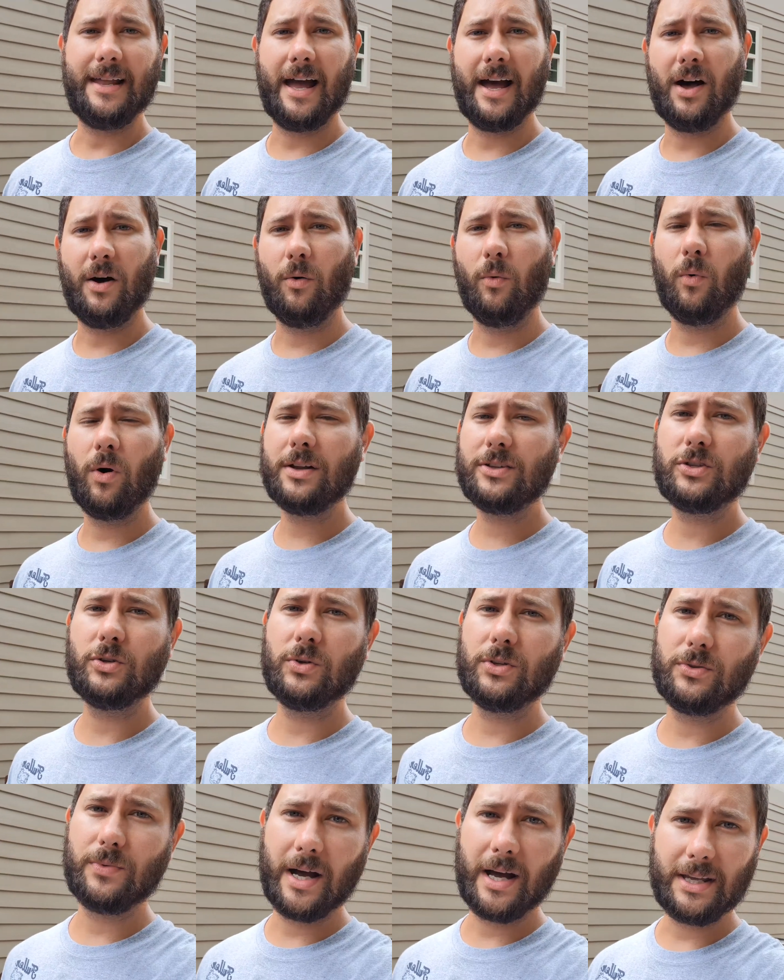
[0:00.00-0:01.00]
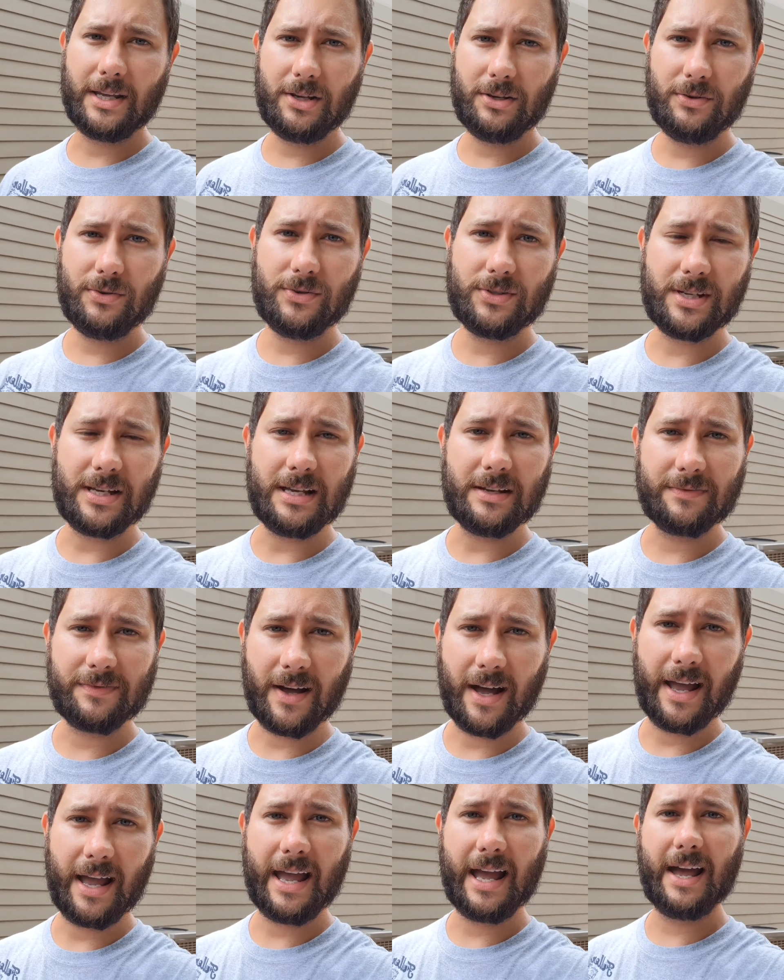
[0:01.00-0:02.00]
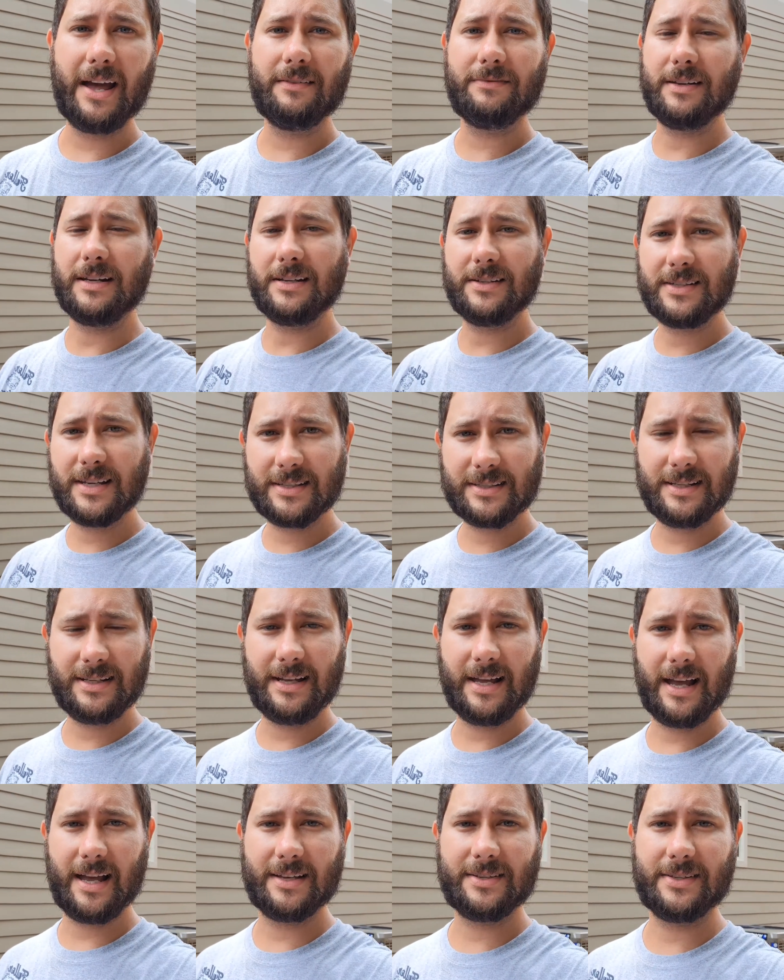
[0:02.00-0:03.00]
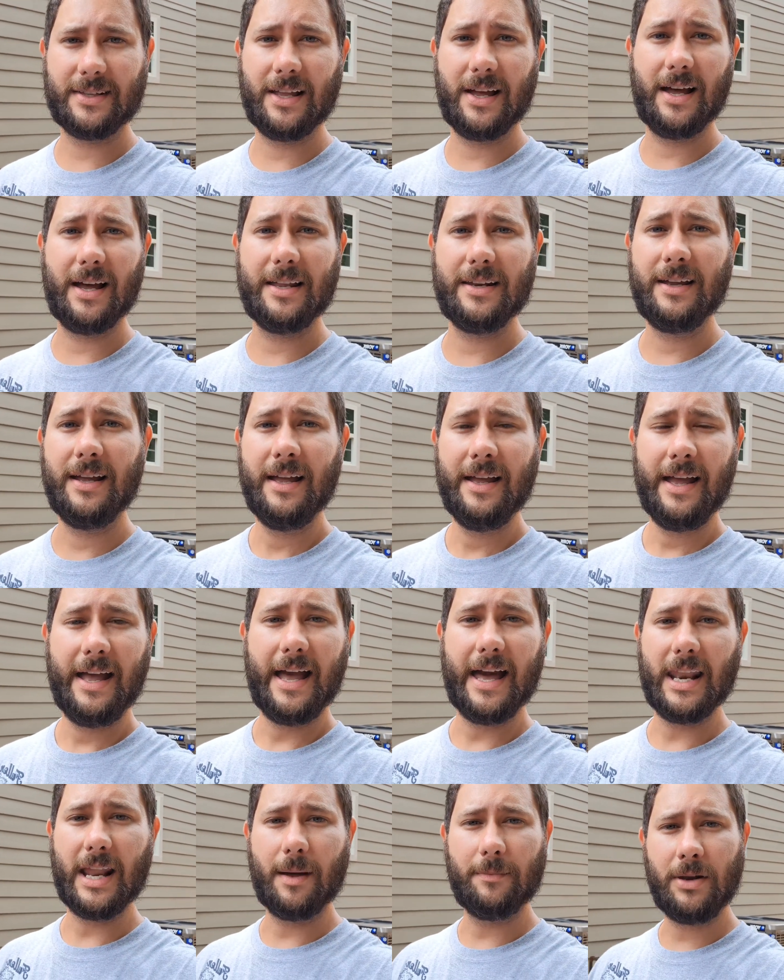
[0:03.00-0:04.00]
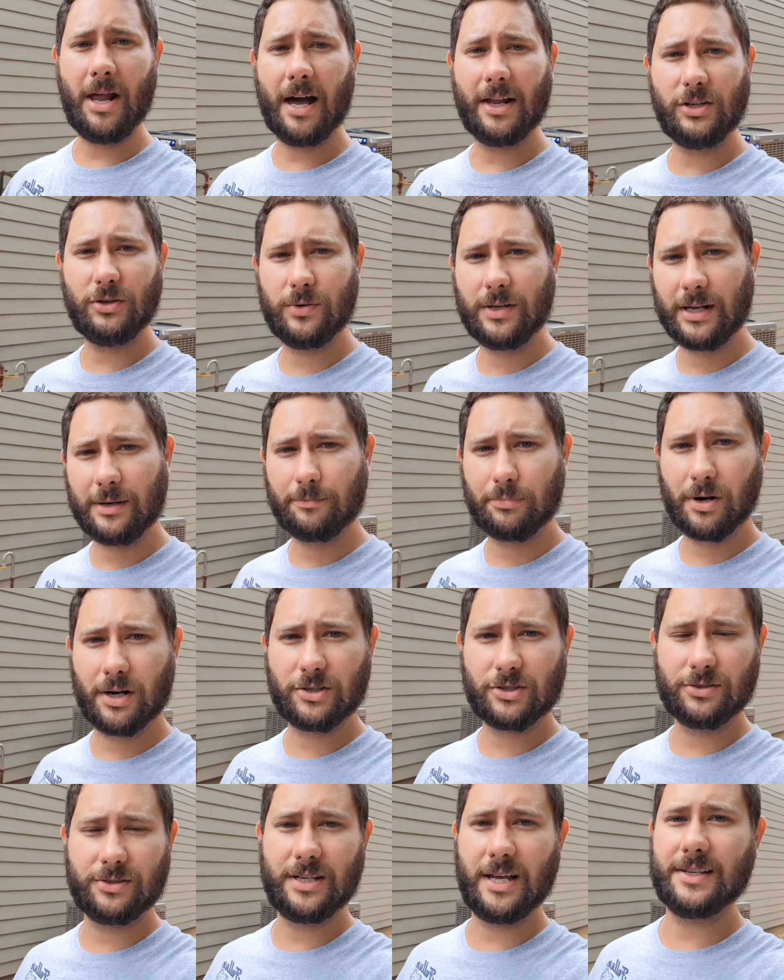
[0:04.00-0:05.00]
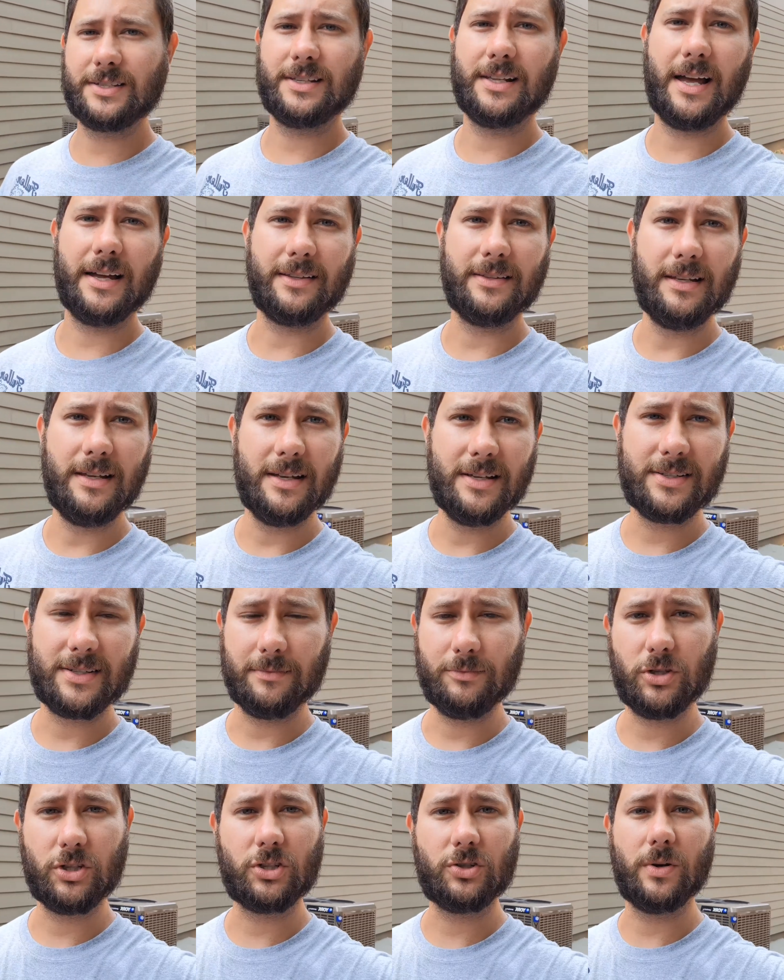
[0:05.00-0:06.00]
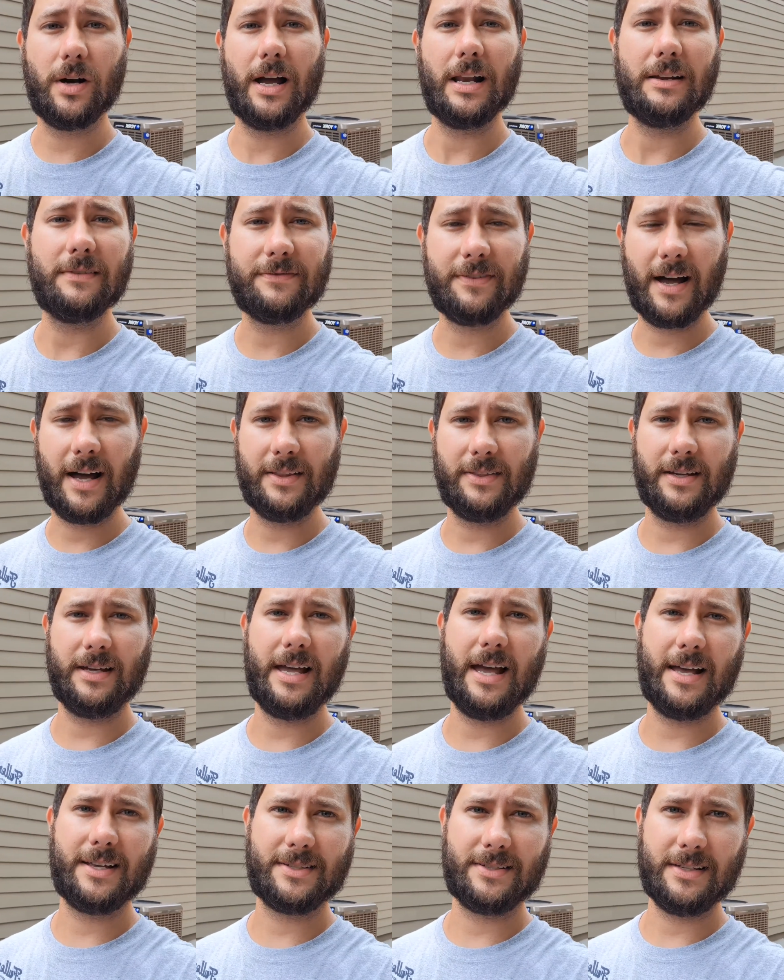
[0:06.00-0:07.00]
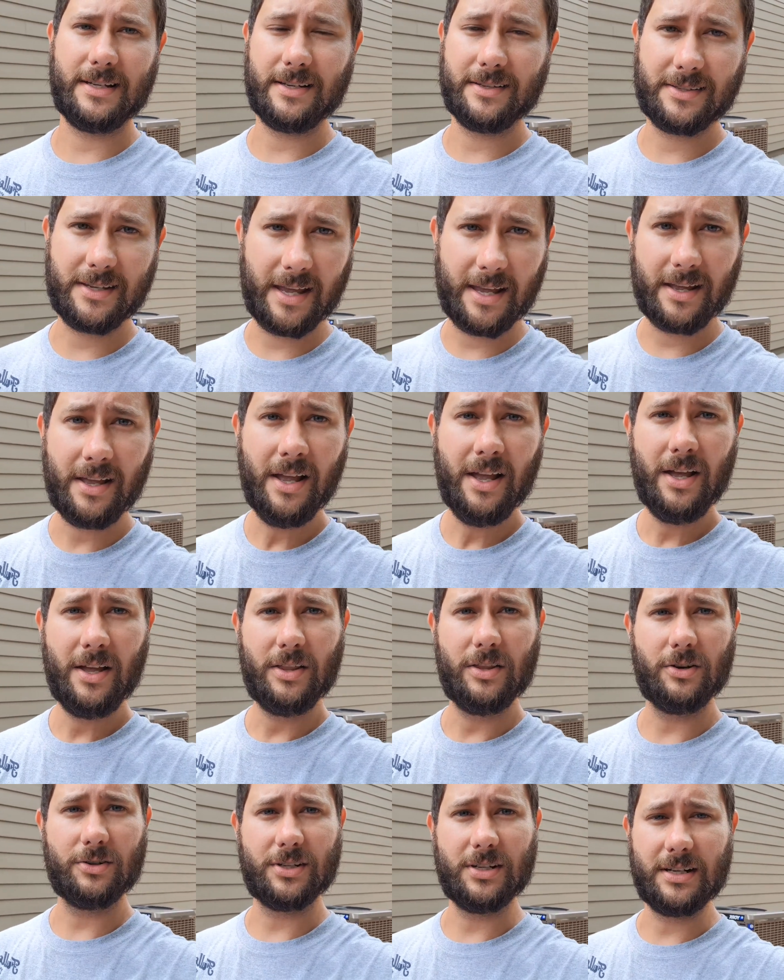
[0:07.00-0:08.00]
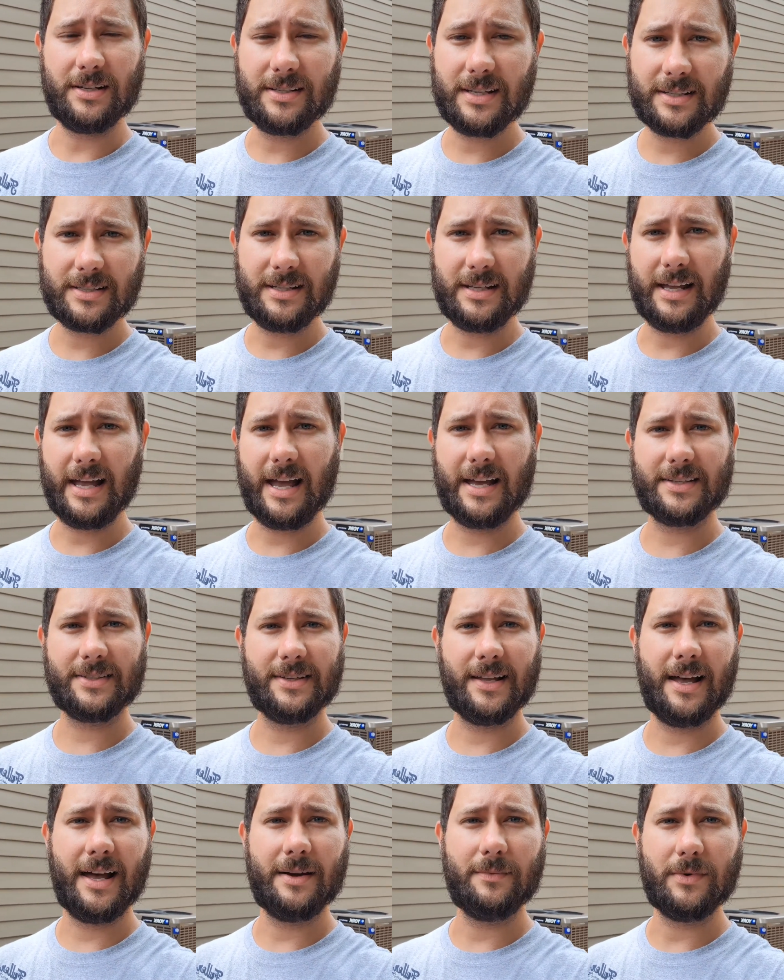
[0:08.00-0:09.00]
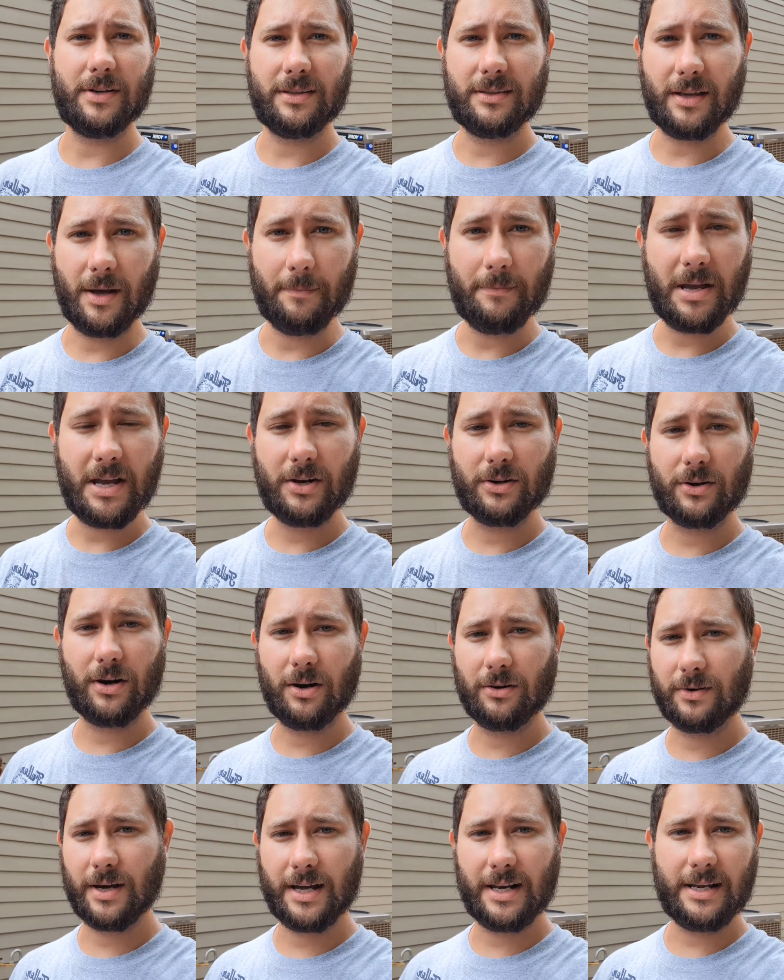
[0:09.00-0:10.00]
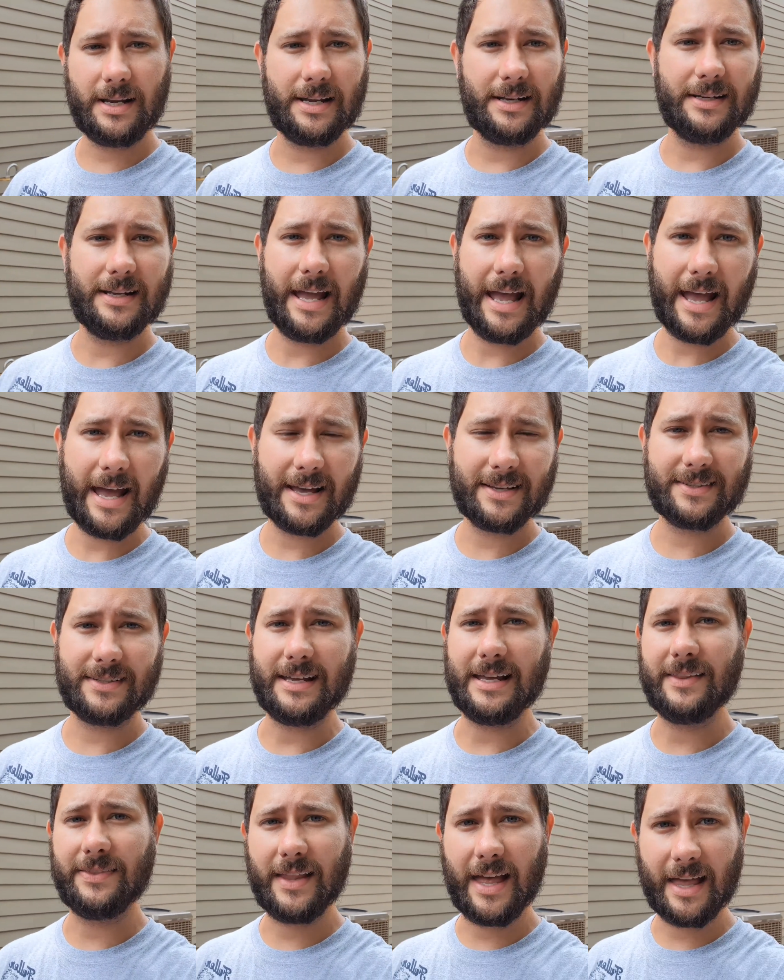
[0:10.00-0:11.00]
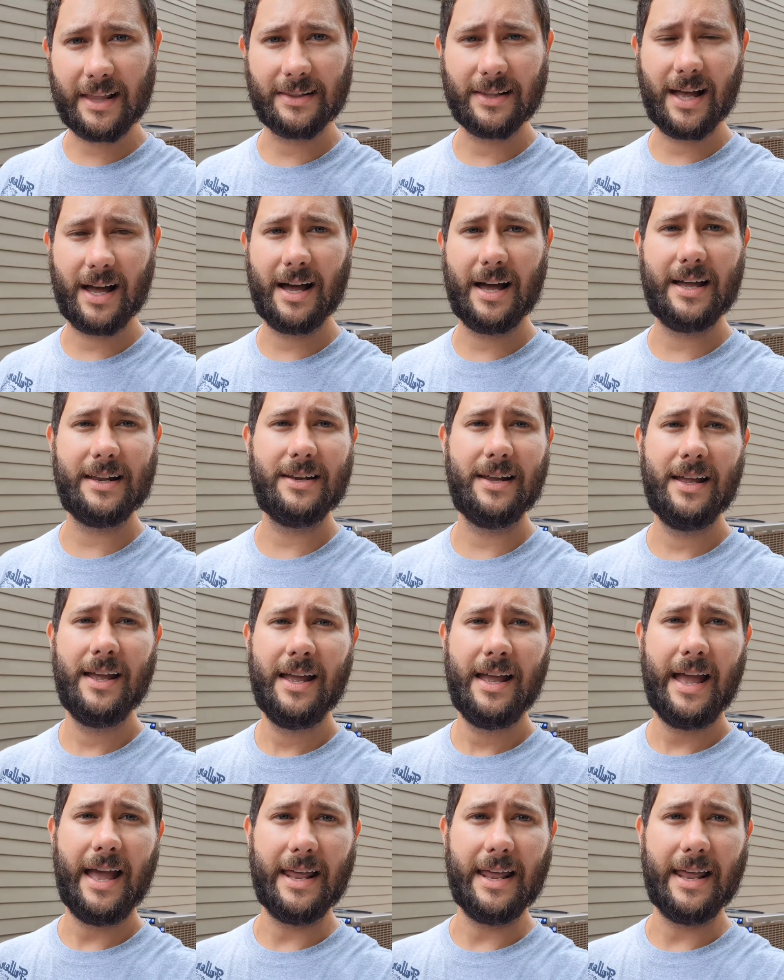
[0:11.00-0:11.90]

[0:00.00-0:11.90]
Now, what tool do I use if I have an existing gas line and I'm not doing a pressure test like this? I'm just trying to find the gas leak. Say there's an existing gas line with a meter already and gas in that line